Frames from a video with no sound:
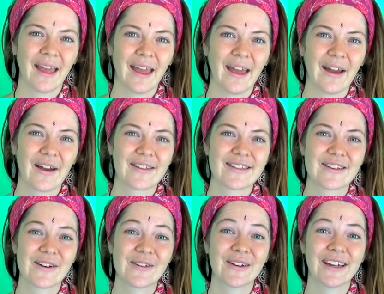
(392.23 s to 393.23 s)

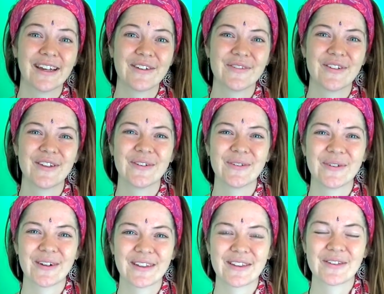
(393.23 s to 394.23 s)
So if you
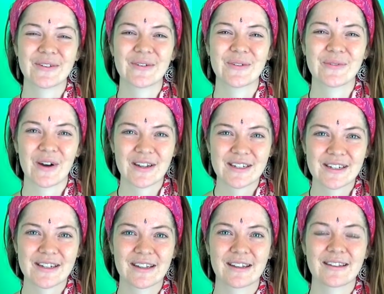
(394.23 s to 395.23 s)
want to
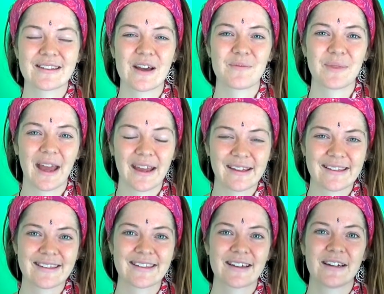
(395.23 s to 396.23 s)
watch some
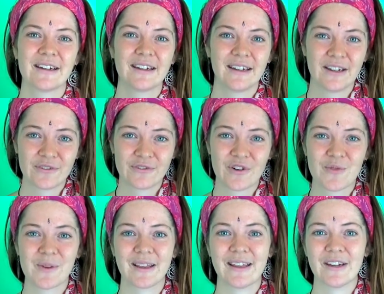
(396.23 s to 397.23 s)
nice
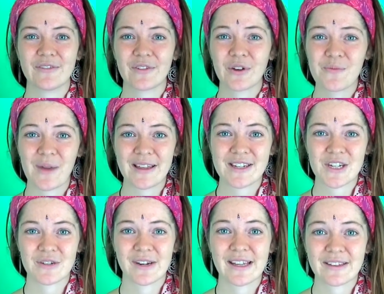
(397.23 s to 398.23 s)
informative
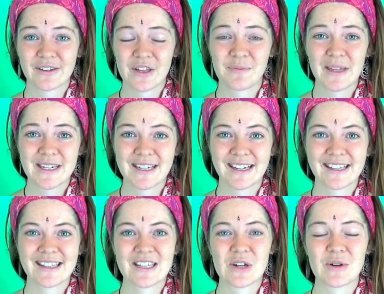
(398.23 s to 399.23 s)
documentaries or
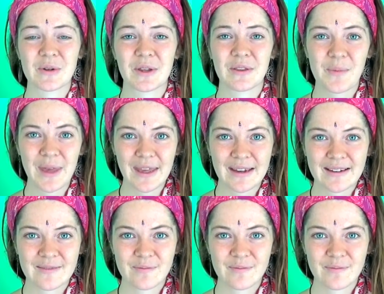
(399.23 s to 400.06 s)
speeches on the topic,